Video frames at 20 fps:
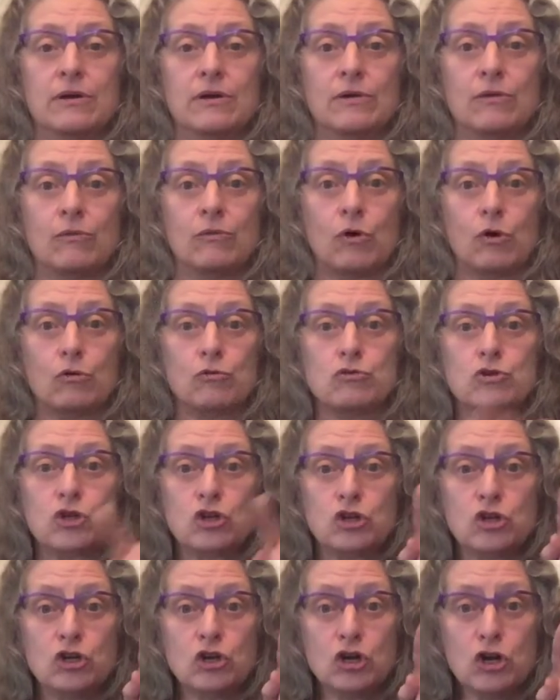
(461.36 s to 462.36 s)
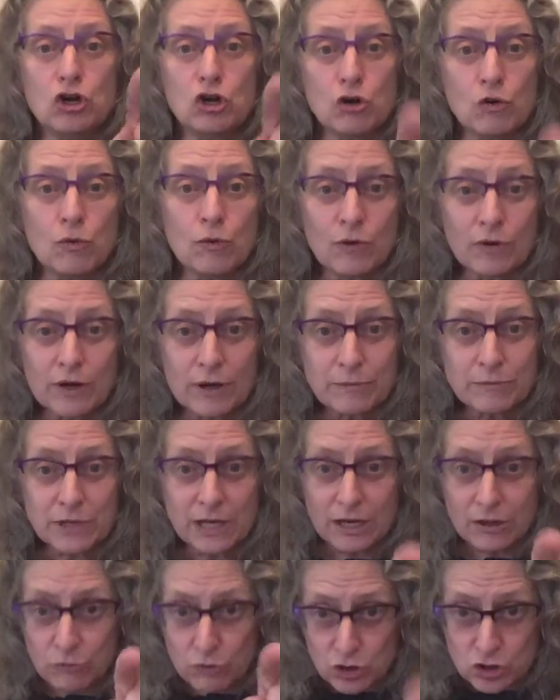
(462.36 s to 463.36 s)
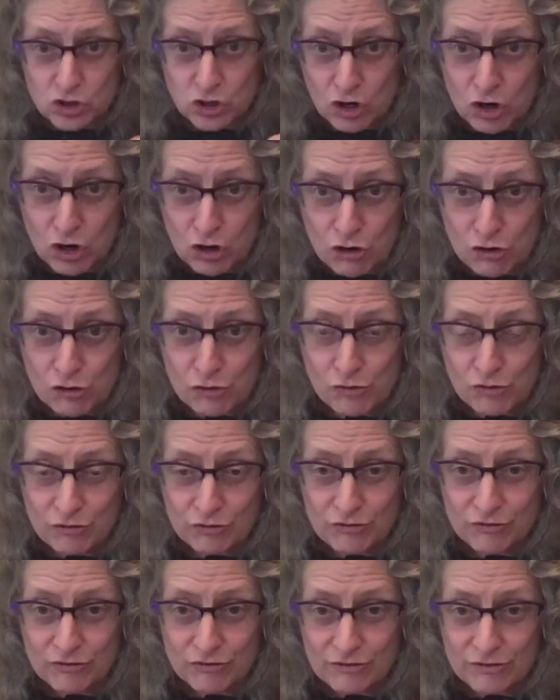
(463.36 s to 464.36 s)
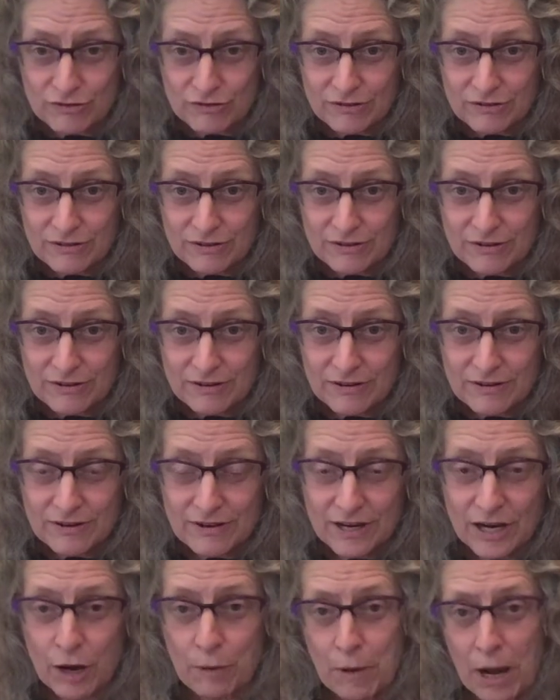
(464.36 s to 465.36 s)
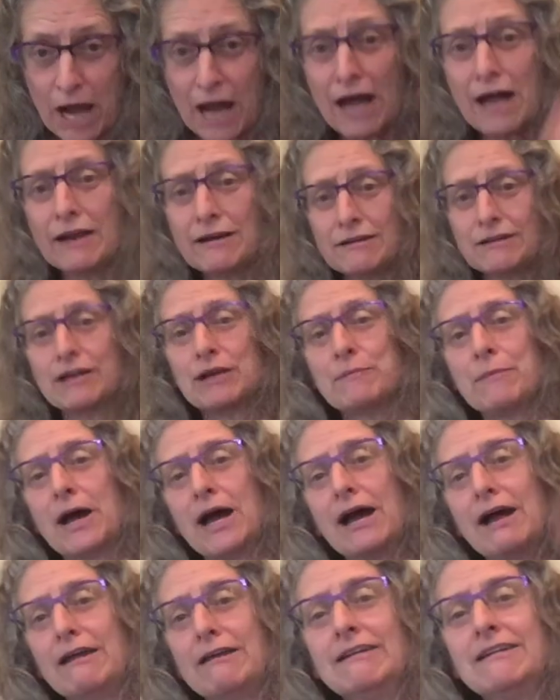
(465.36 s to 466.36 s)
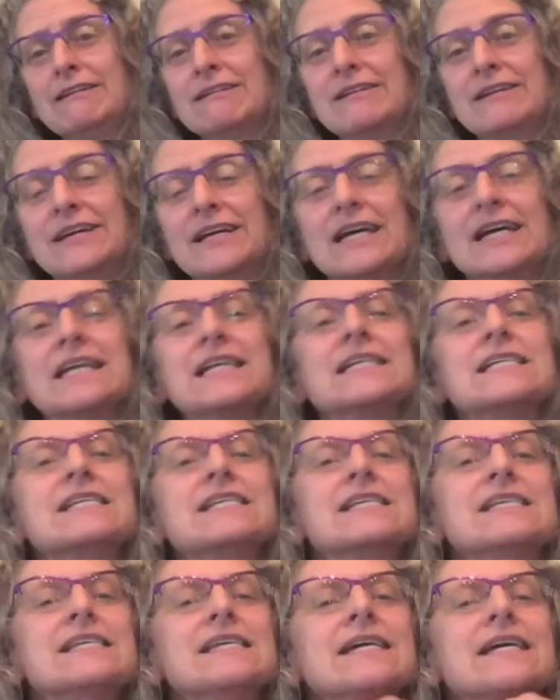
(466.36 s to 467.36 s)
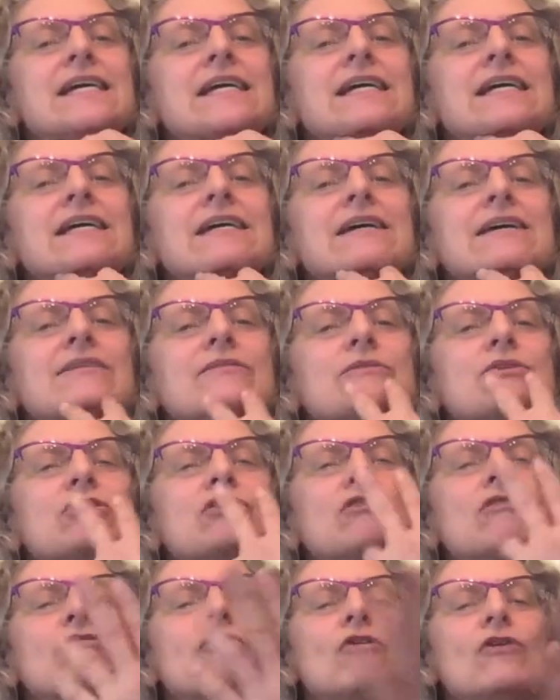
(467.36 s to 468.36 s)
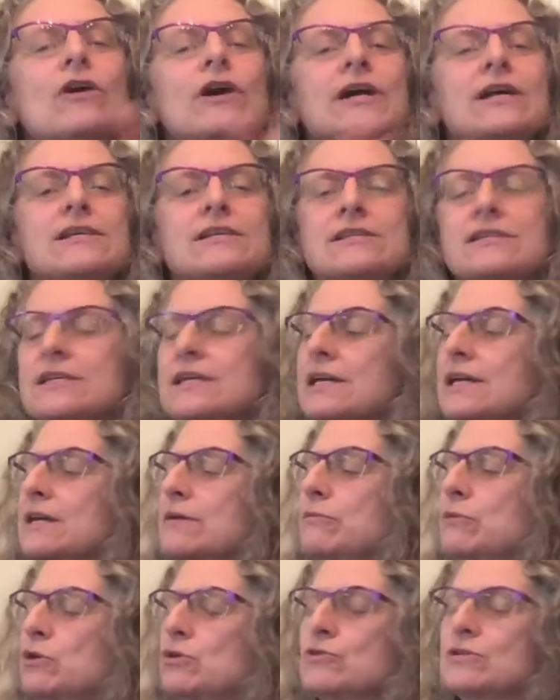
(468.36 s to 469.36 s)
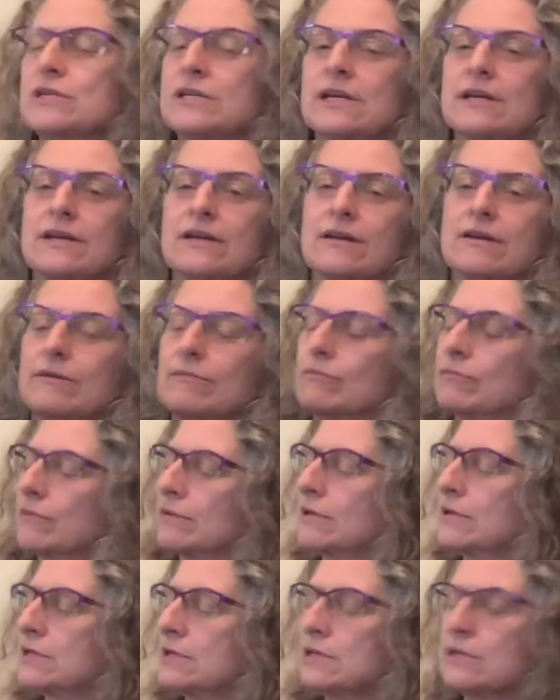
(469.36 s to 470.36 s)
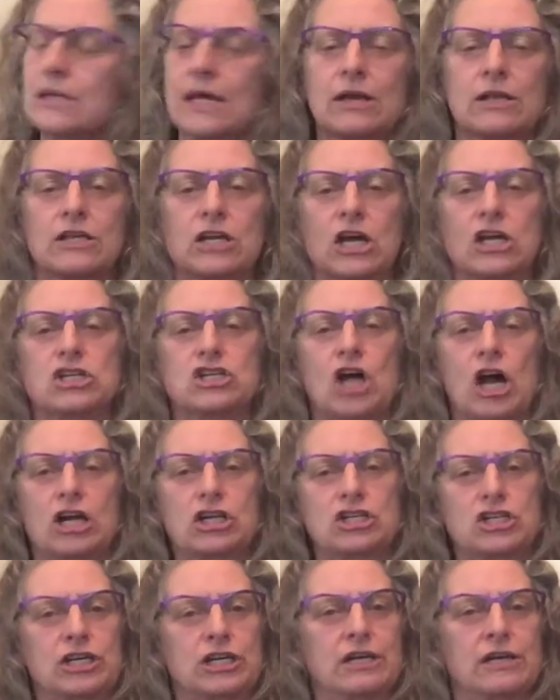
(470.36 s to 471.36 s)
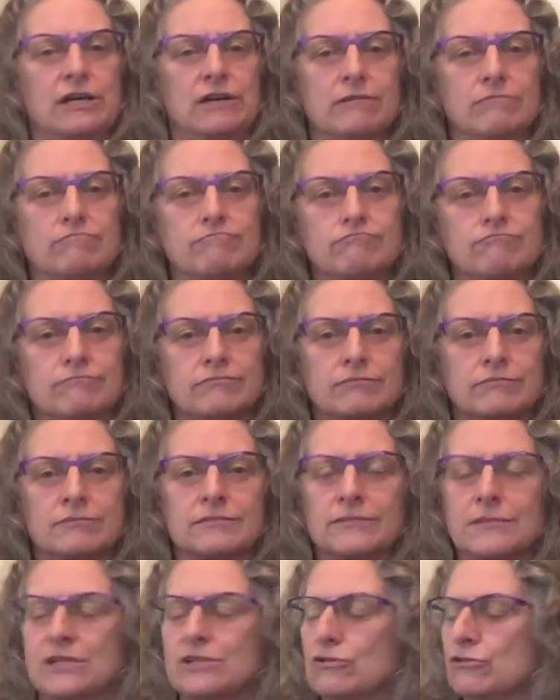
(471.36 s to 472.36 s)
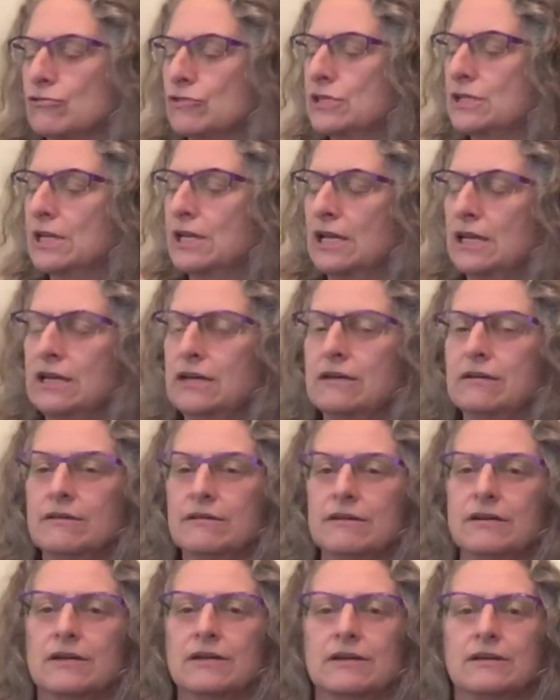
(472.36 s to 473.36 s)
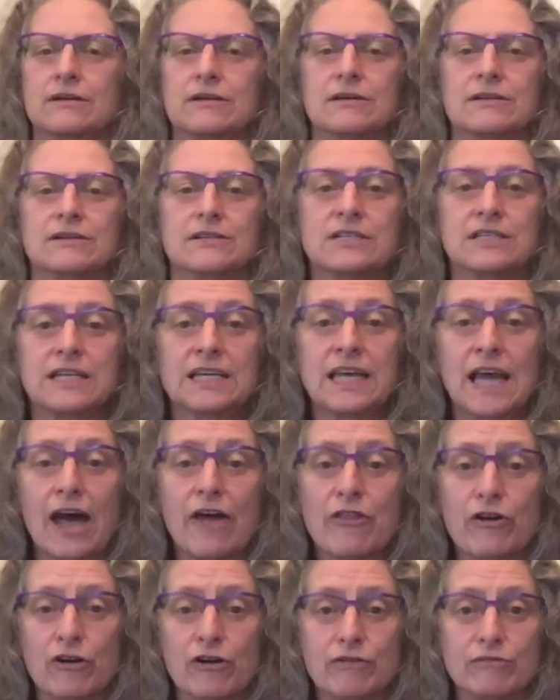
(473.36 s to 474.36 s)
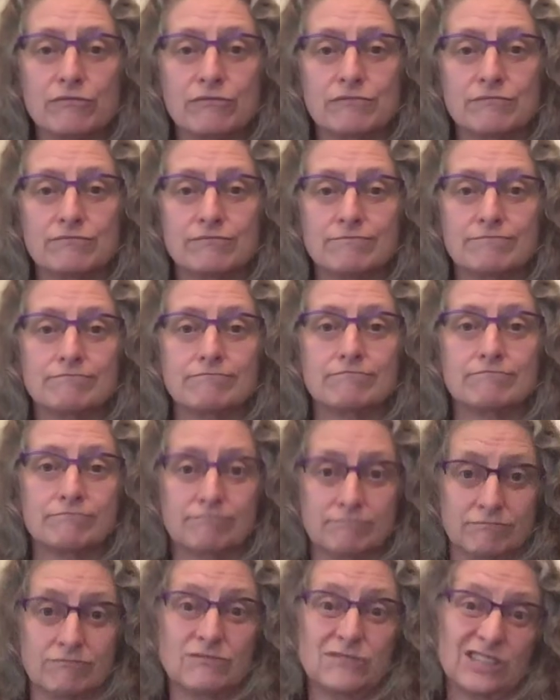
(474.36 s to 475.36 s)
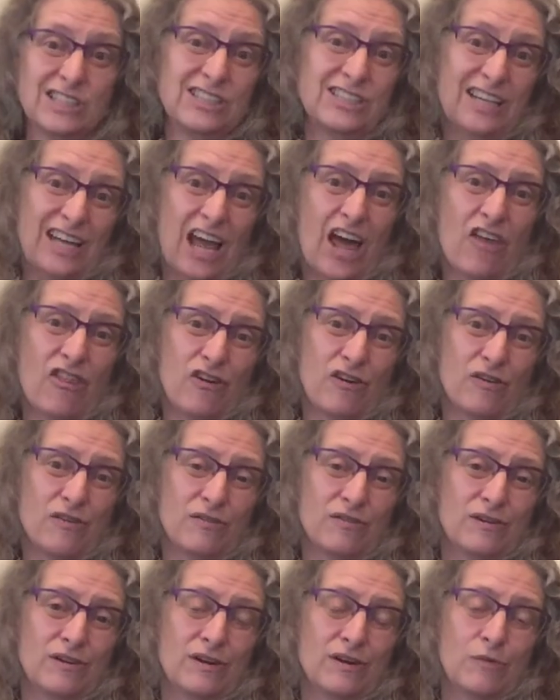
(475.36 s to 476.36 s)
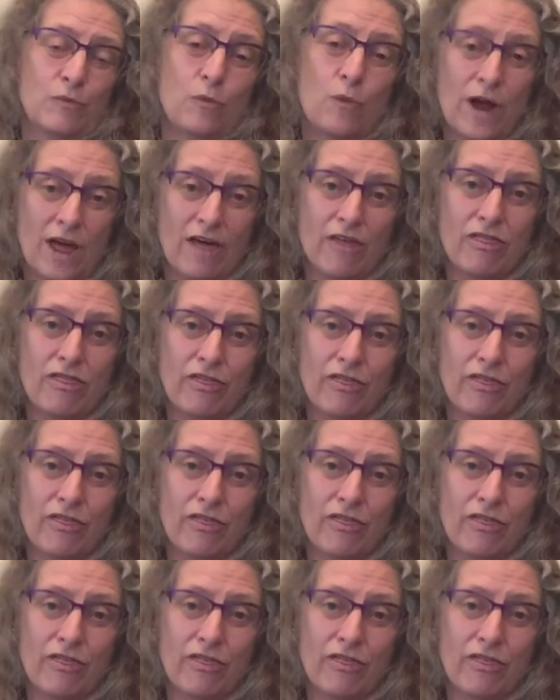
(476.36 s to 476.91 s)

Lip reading: won't you, I'm saying, would you, come on, and sing with your voice, sing music. This is like conducting. So sing together. Sing together with